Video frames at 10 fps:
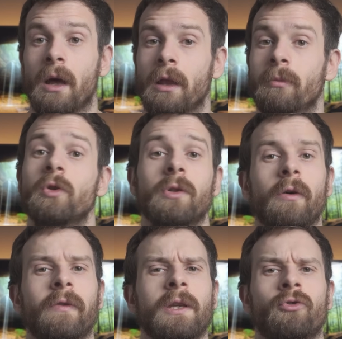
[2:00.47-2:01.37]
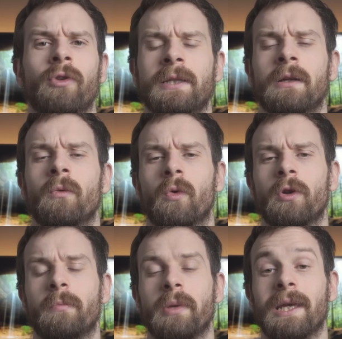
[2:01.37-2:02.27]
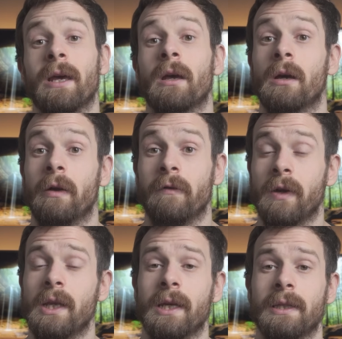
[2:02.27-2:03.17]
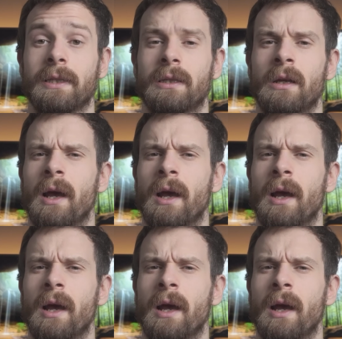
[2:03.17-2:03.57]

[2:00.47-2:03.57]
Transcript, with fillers: The most obvious reason would be convenience.